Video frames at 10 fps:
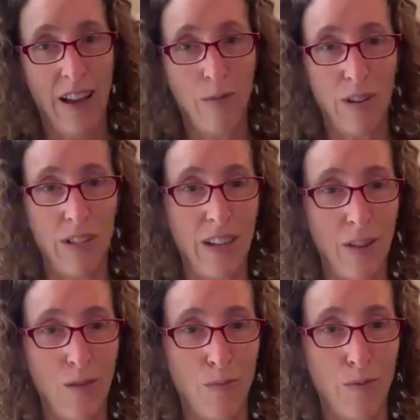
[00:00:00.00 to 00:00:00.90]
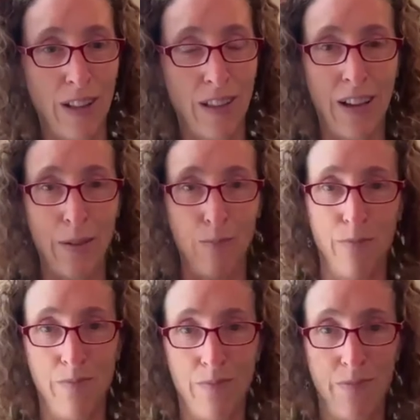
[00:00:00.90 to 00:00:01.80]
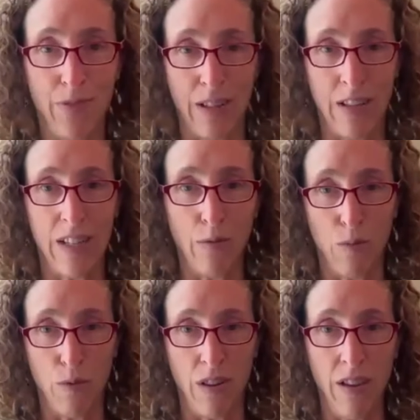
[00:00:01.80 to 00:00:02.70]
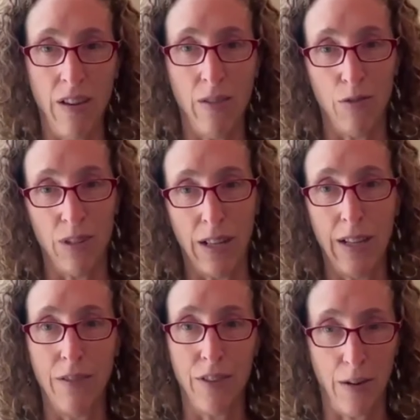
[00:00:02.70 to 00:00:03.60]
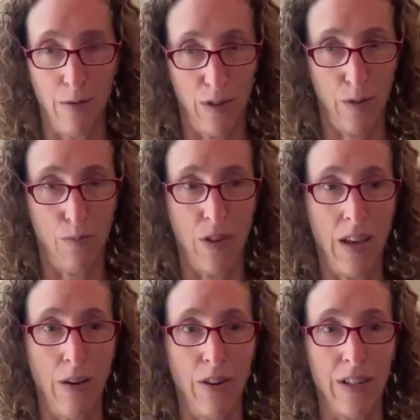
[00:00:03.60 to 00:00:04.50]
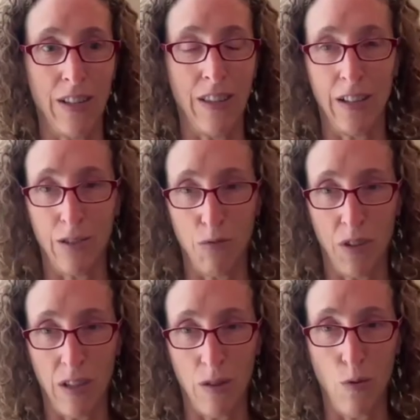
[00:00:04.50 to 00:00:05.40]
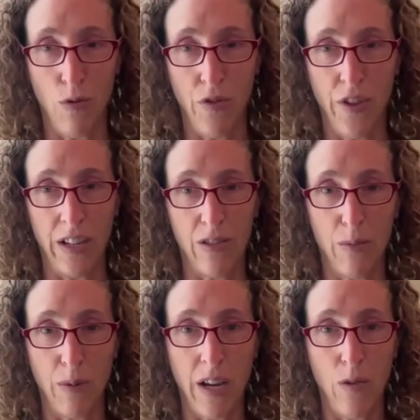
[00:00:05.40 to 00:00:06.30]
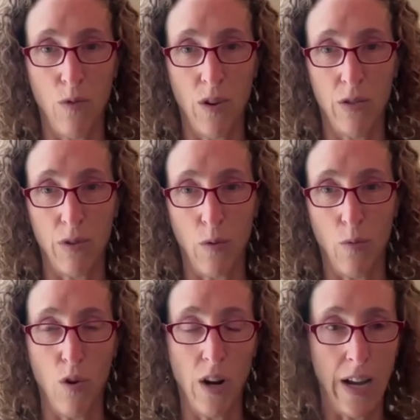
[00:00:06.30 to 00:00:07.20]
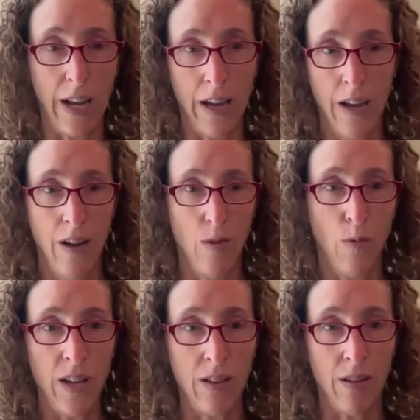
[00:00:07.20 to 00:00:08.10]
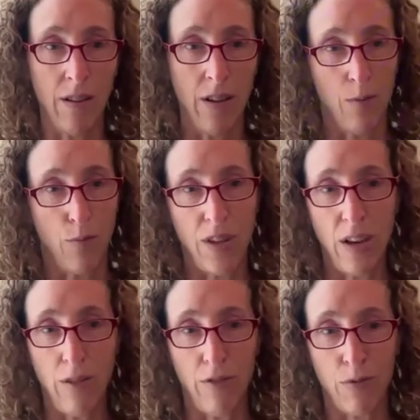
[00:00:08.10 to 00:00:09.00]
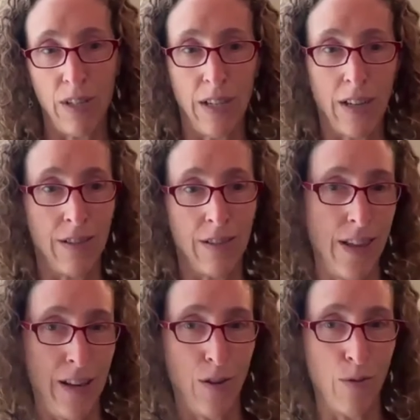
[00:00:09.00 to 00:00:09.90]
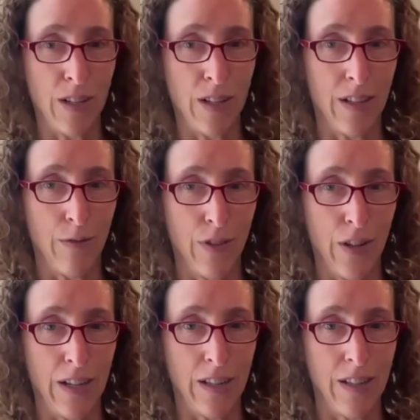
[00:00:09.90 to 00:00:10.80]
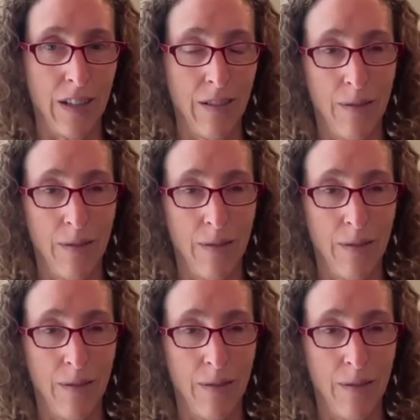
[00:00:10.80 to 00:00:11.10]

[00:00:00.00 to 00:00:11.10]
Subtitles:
Whereas the other breath test, I would breathe in, hold it a little, then I would just breathe out into the thing. So it would get the whole thing. So I'm kind of wondering why the breathe out for 3 seconds, then go onto the device.